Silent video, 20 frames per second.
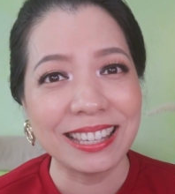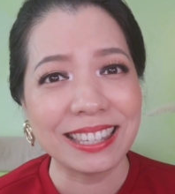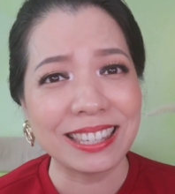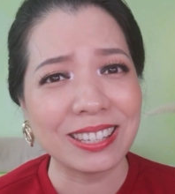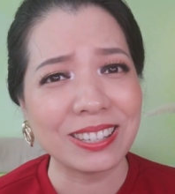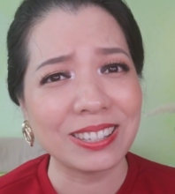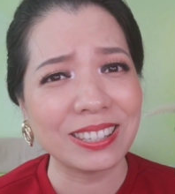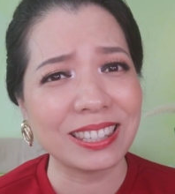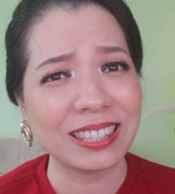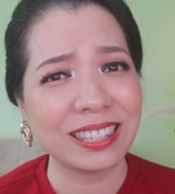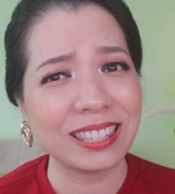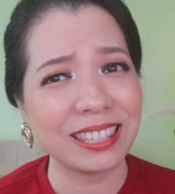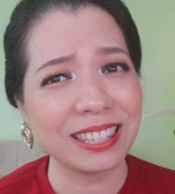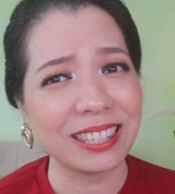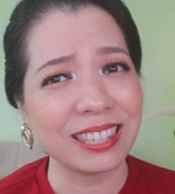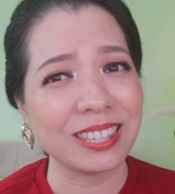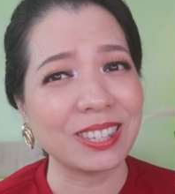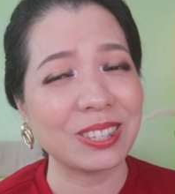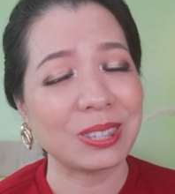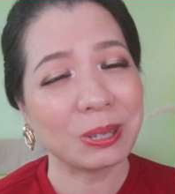So
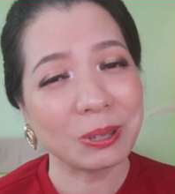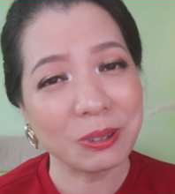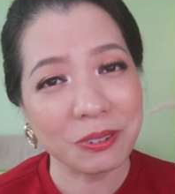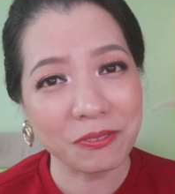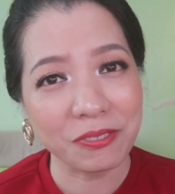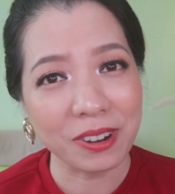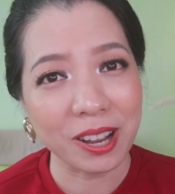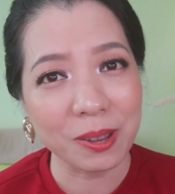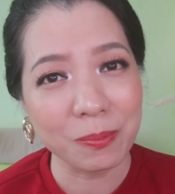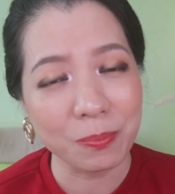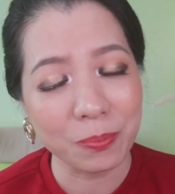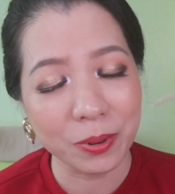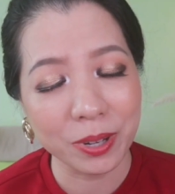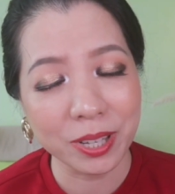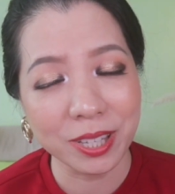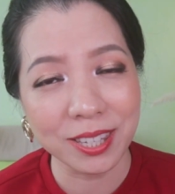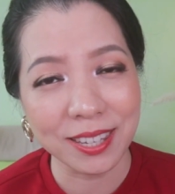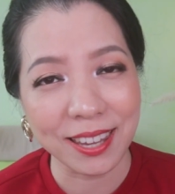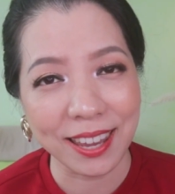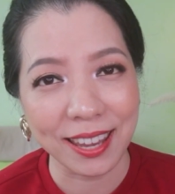this is too
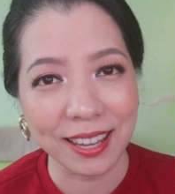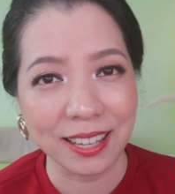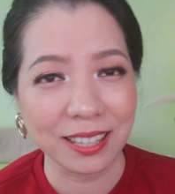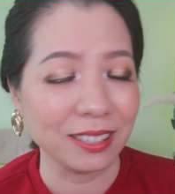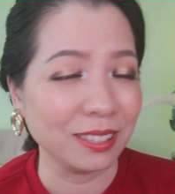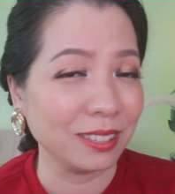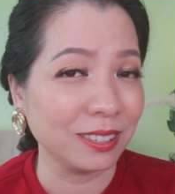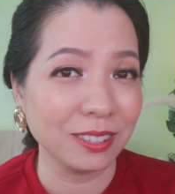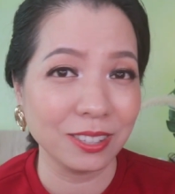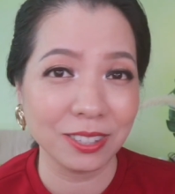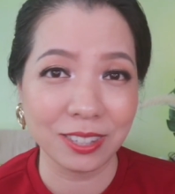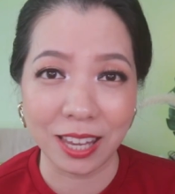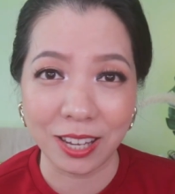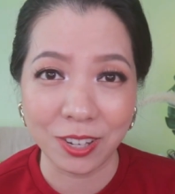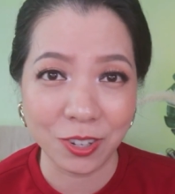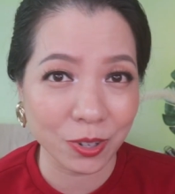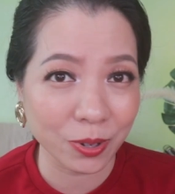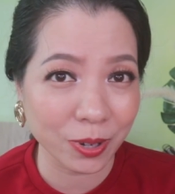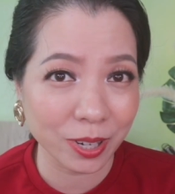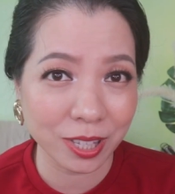vibrant and
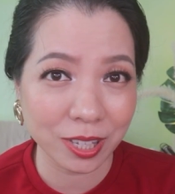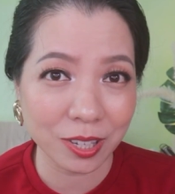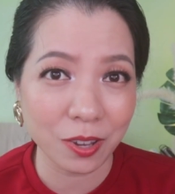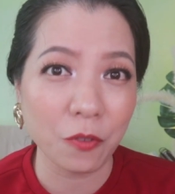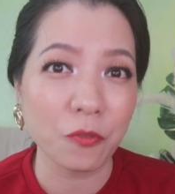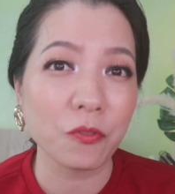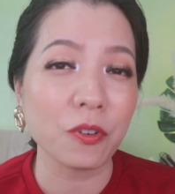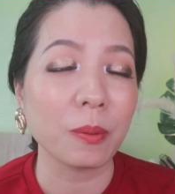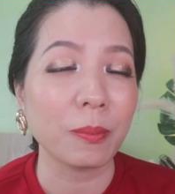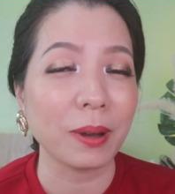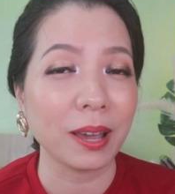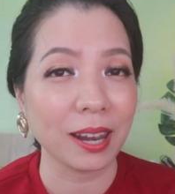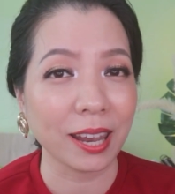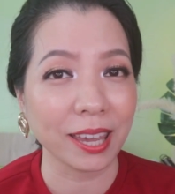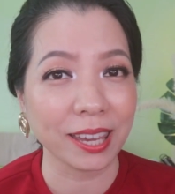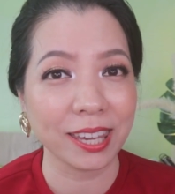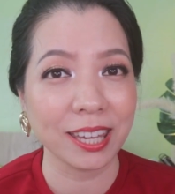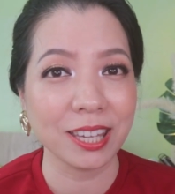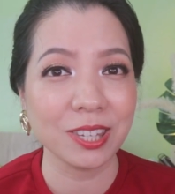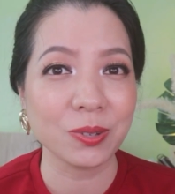saturated for my
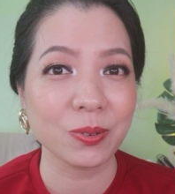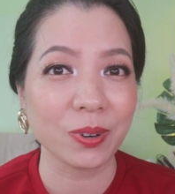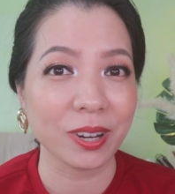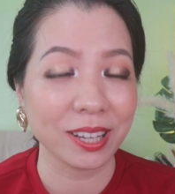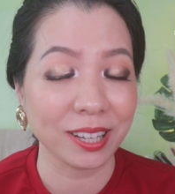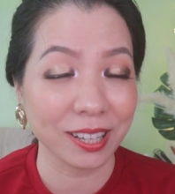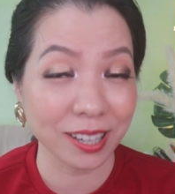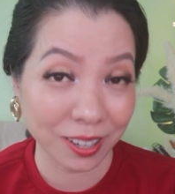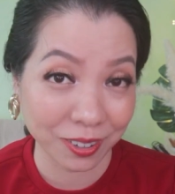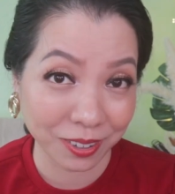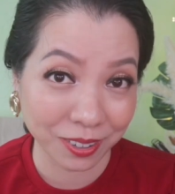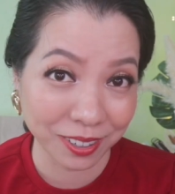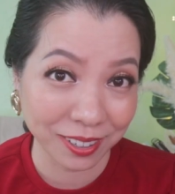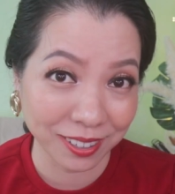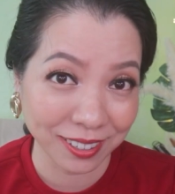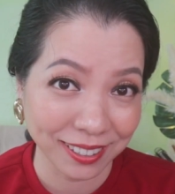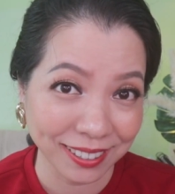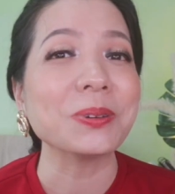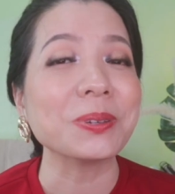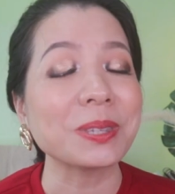likings right now.
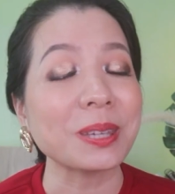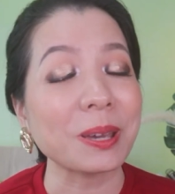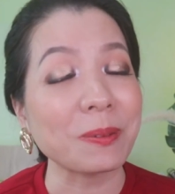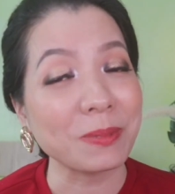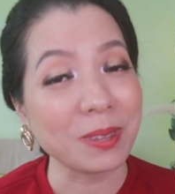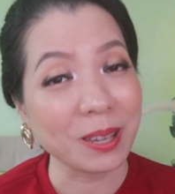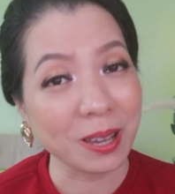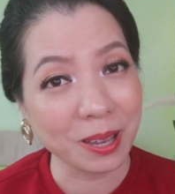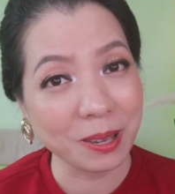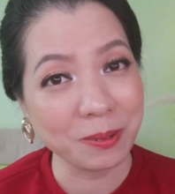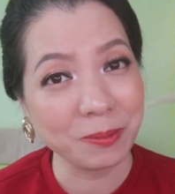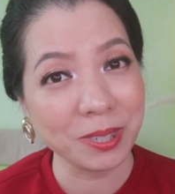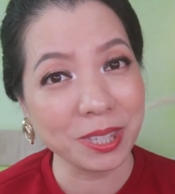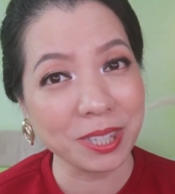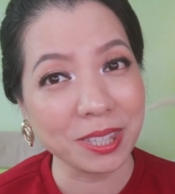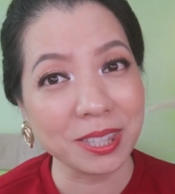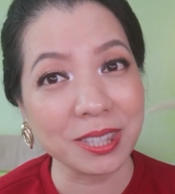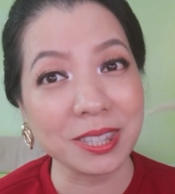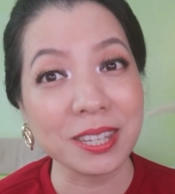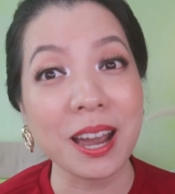So
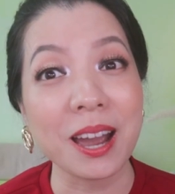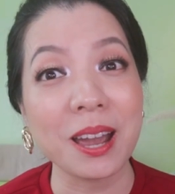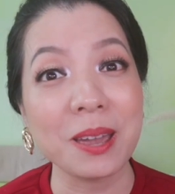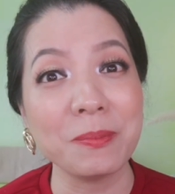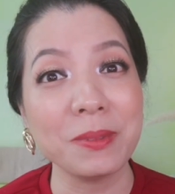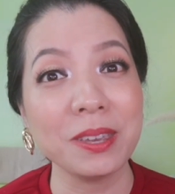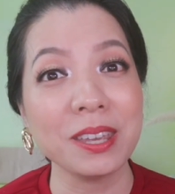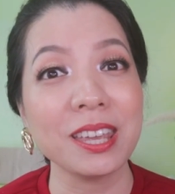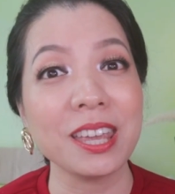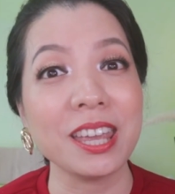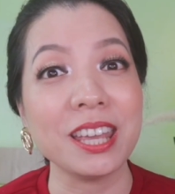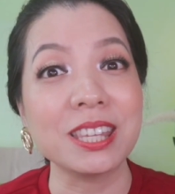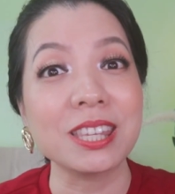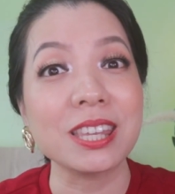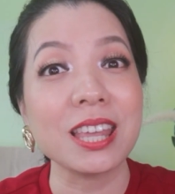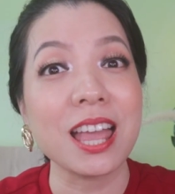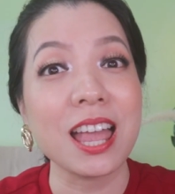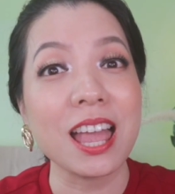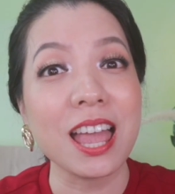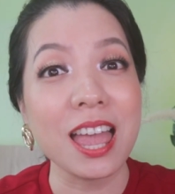sometimes timing is